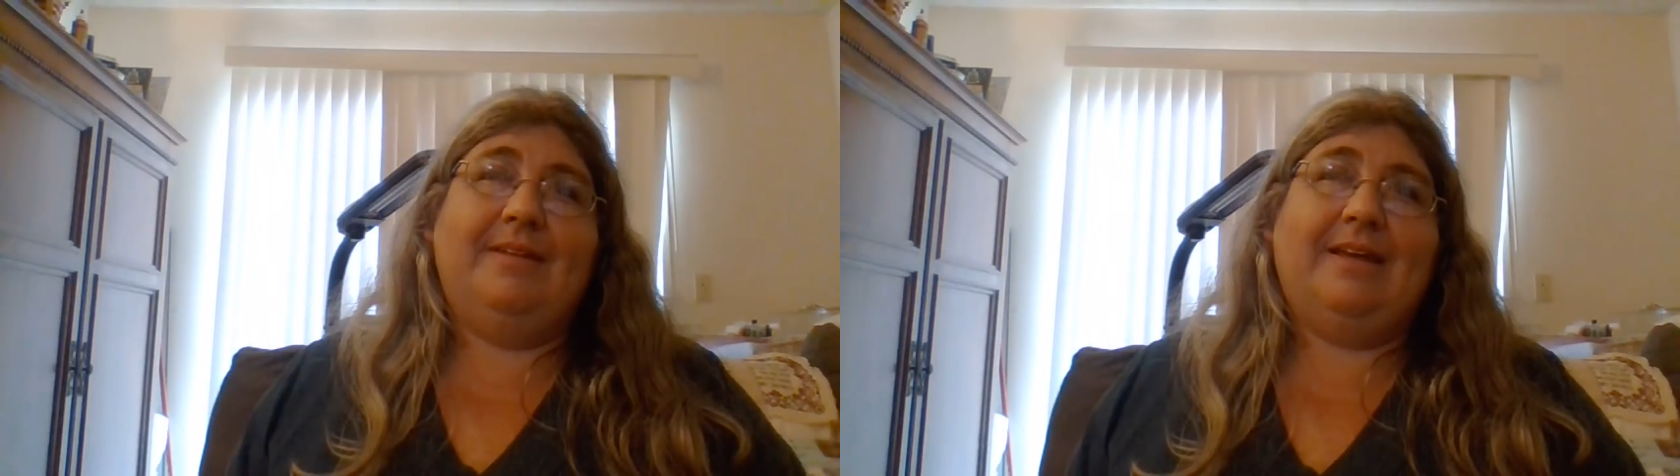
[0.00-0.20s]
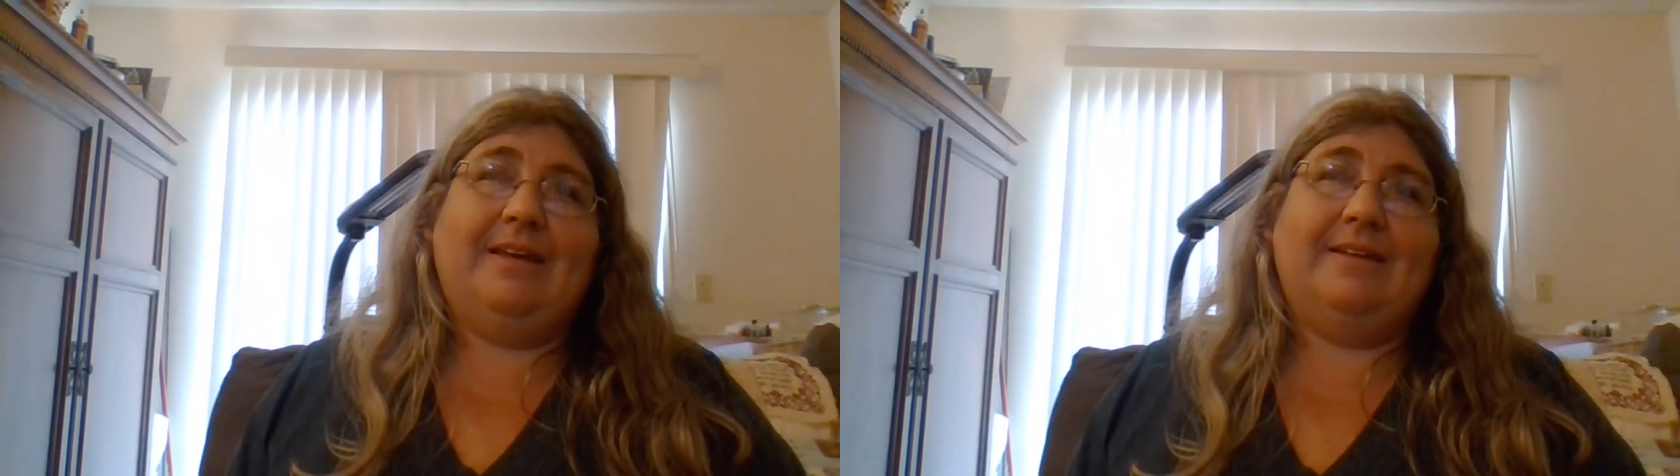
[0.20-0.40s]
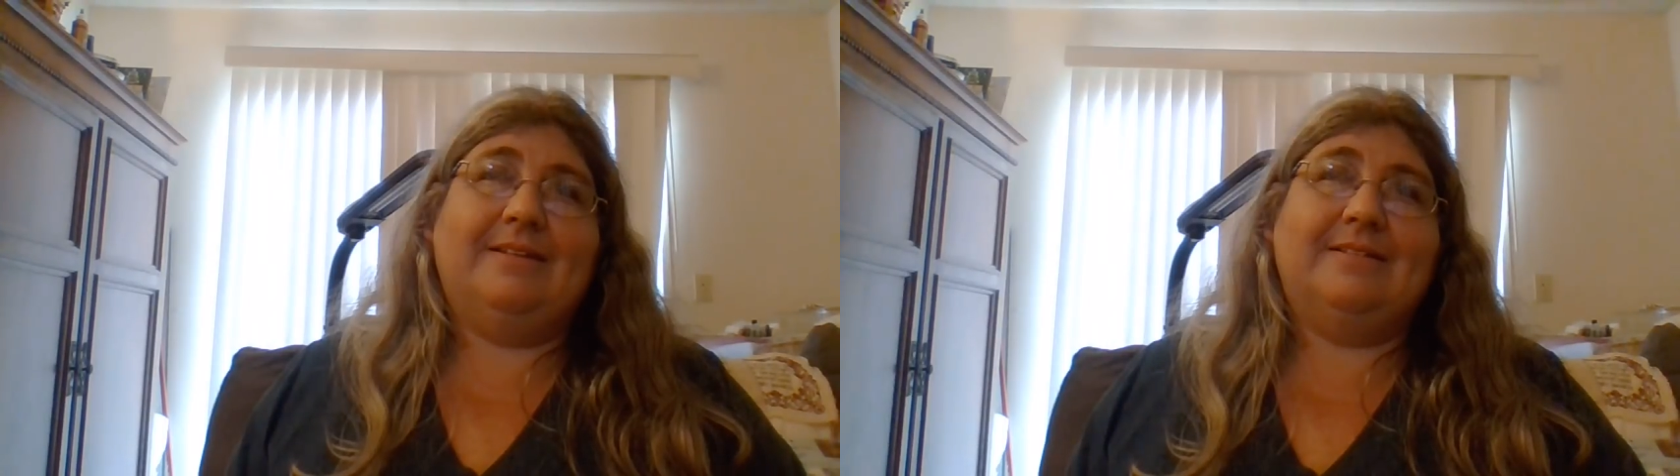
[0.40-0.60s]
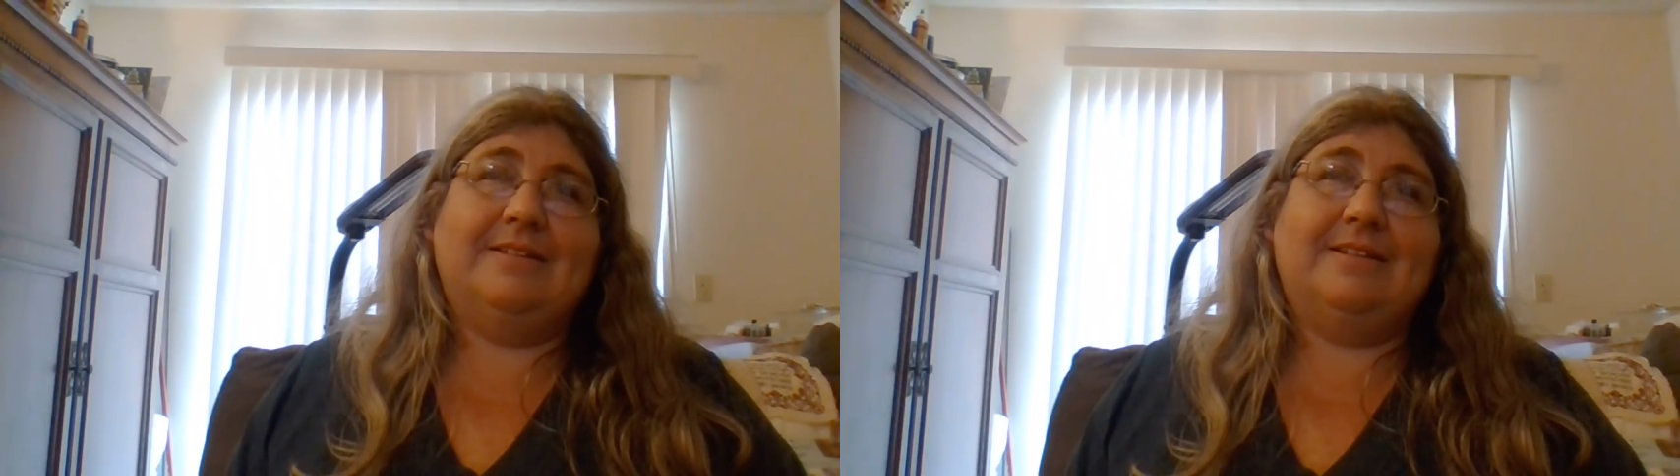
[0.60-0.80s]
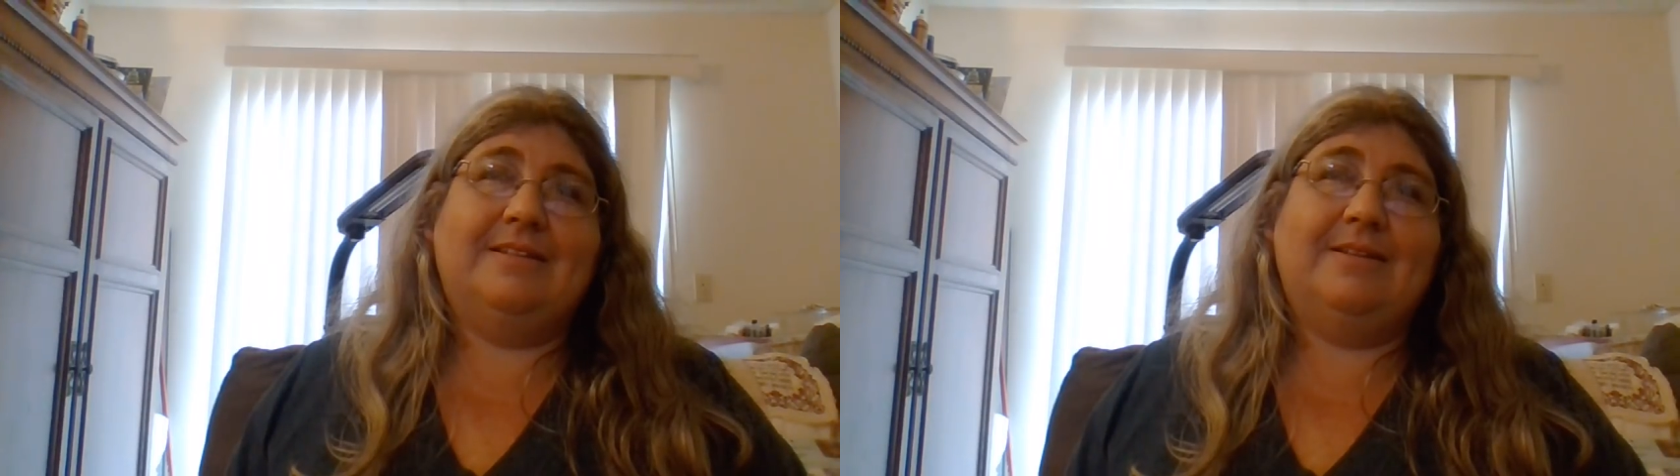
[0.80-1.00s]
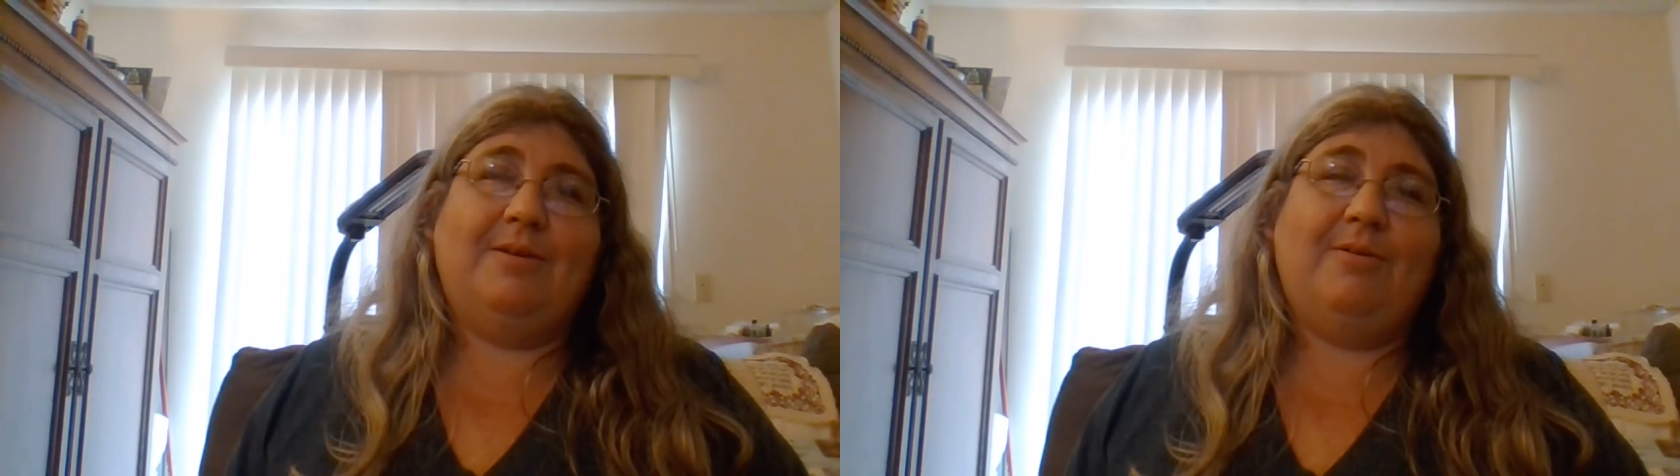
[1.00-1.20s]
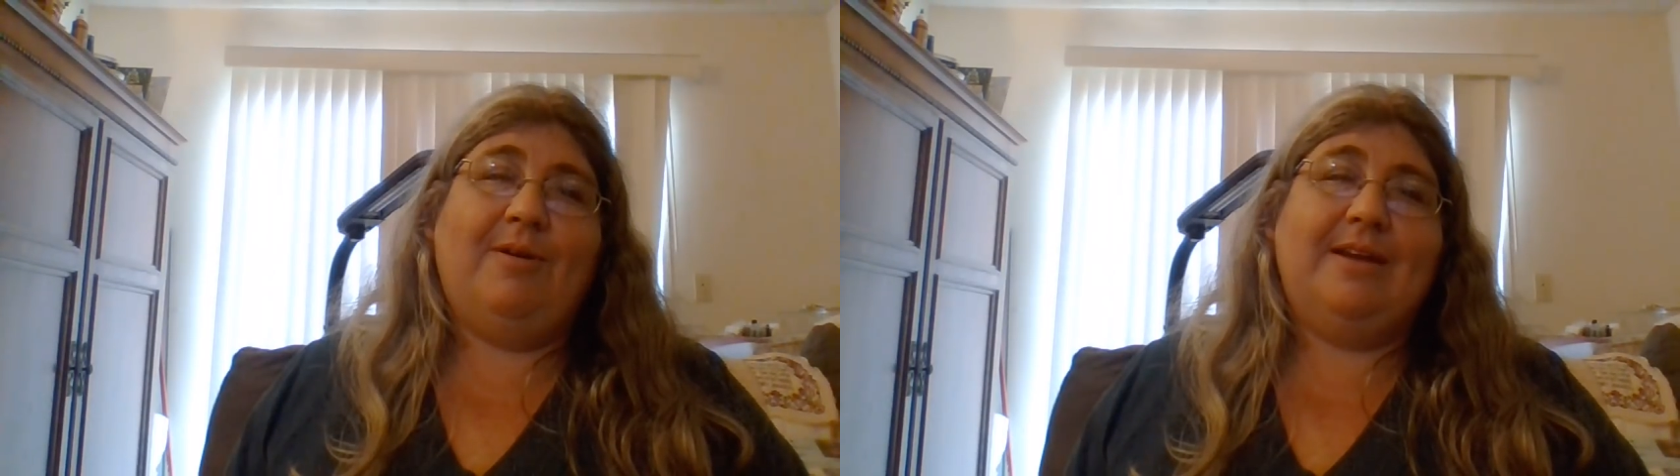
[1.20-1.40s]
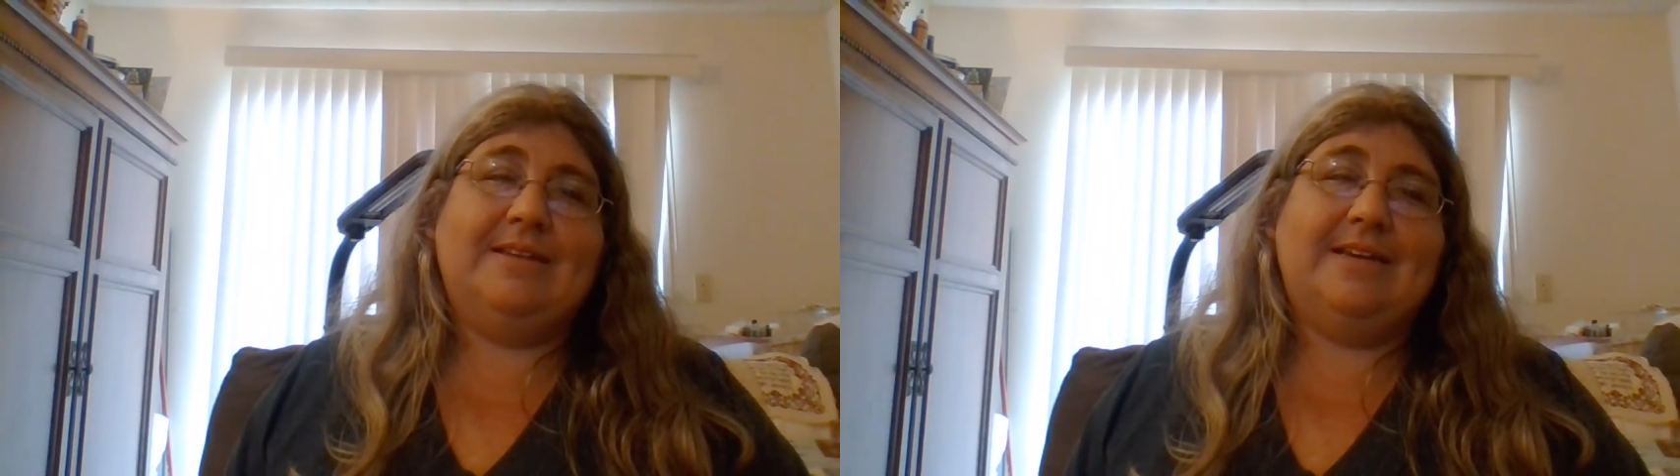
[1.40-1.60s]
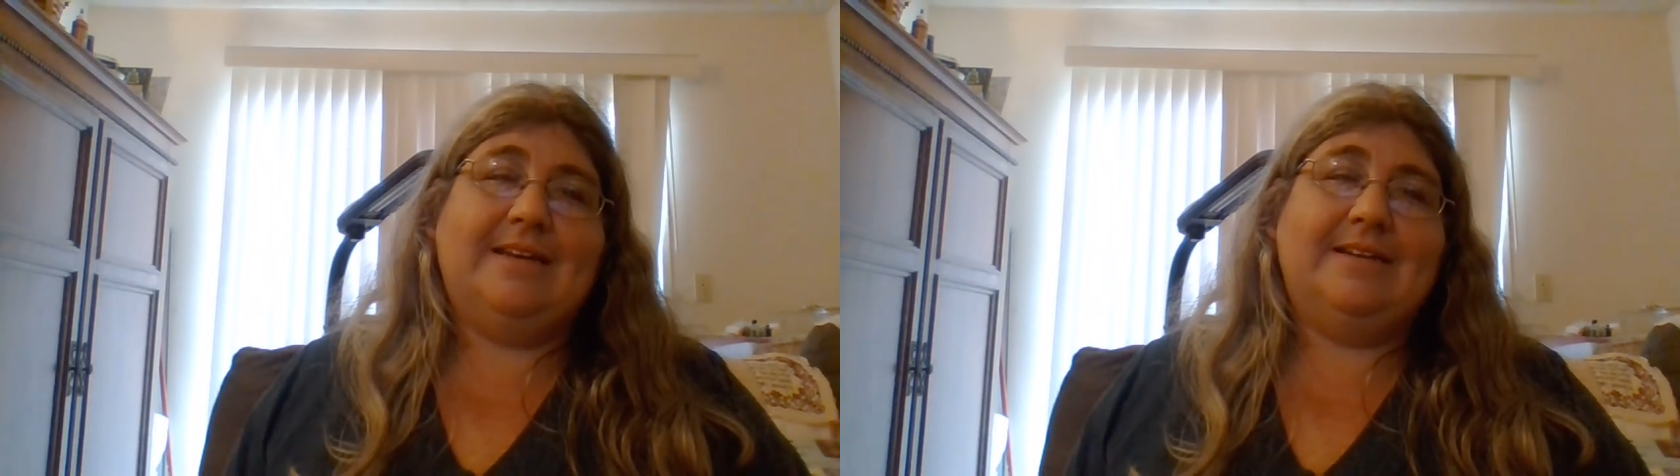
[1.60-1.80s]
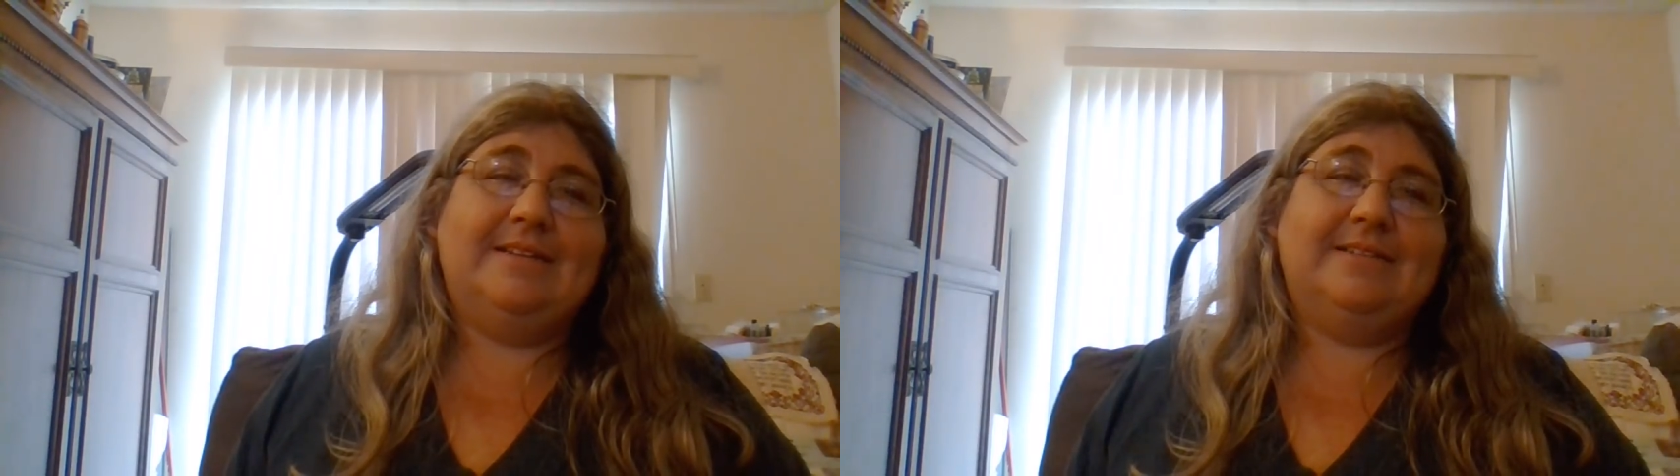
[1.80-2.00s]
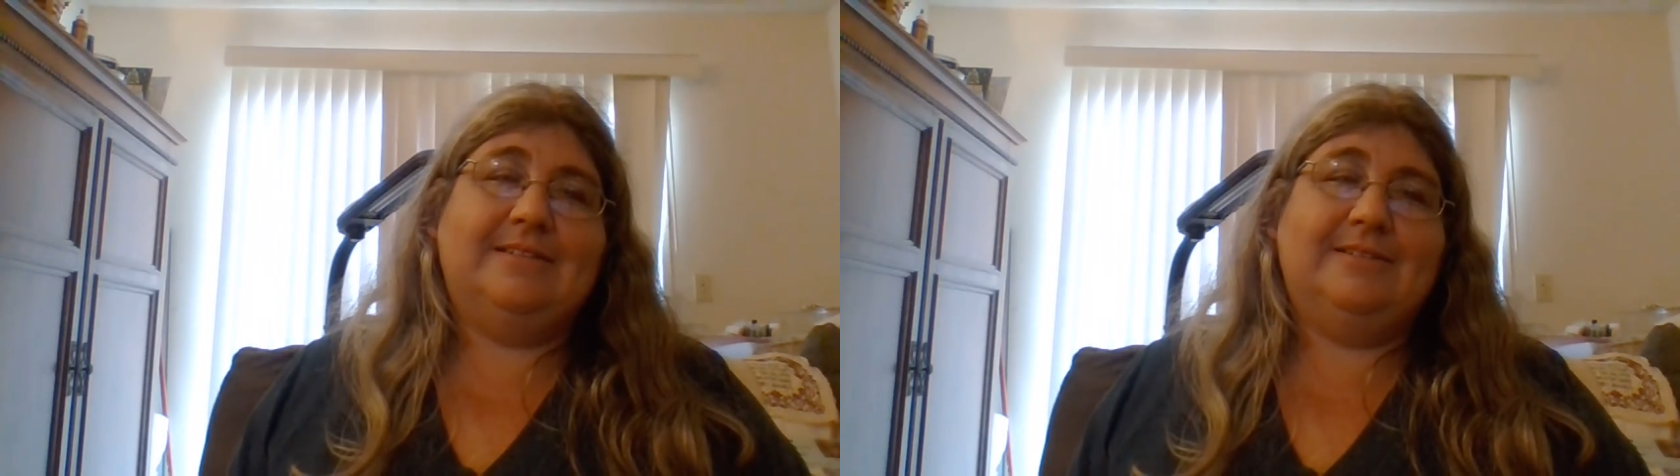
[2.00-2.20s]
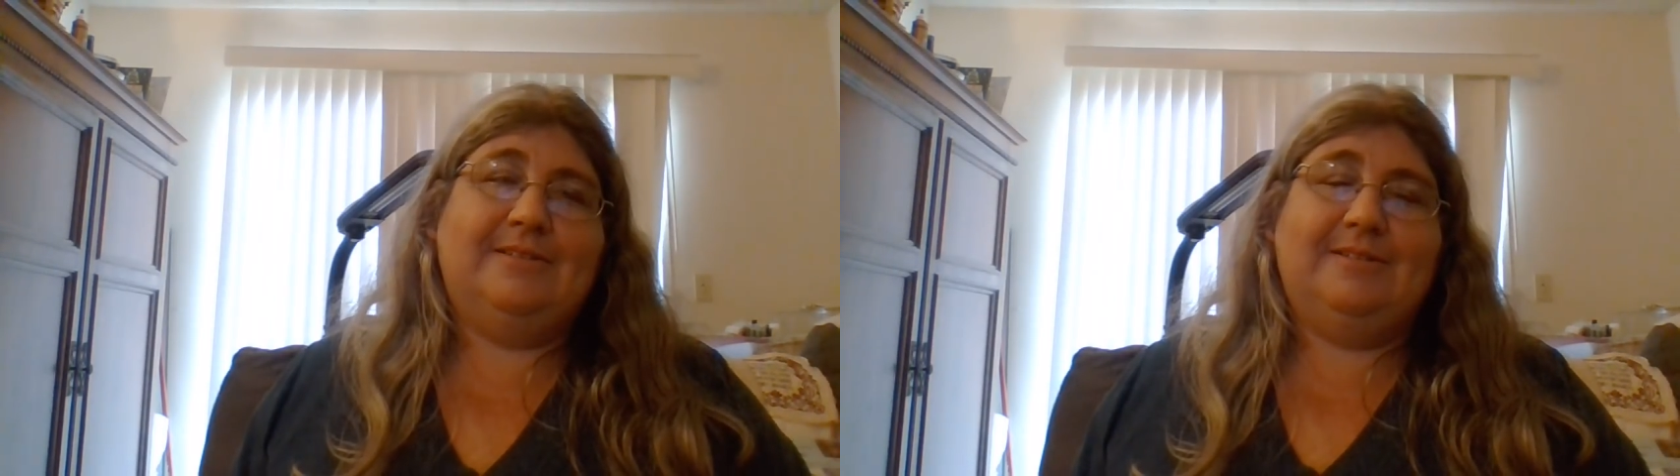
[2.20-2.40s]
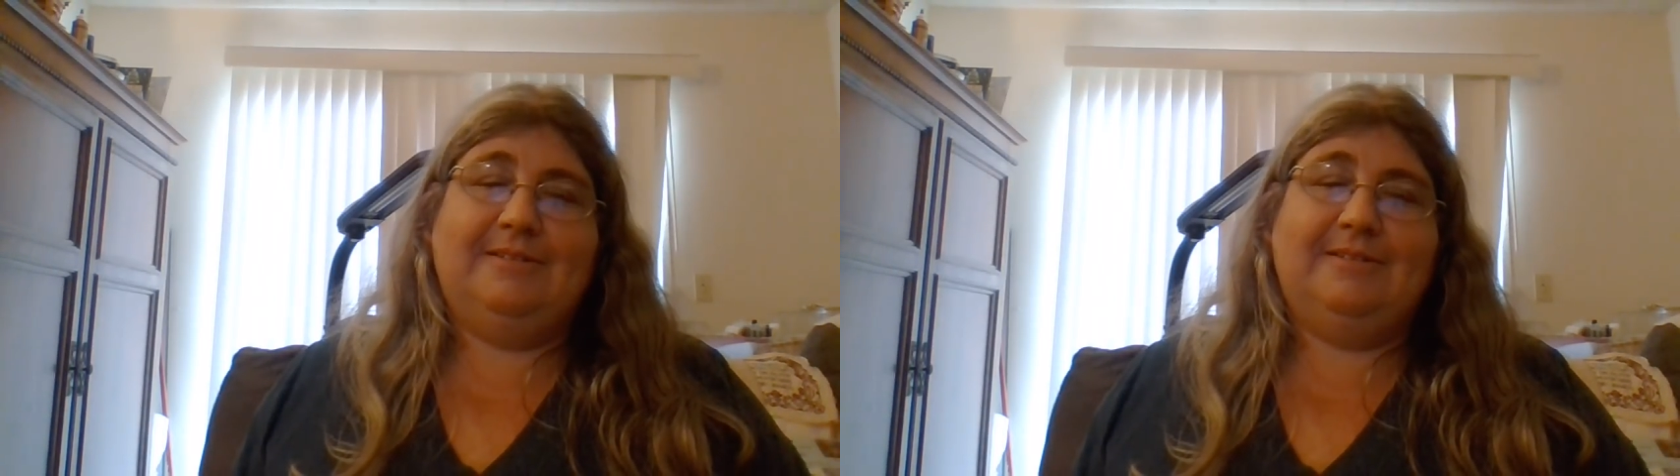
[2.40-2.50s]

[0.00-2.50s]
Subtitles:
and so I decided to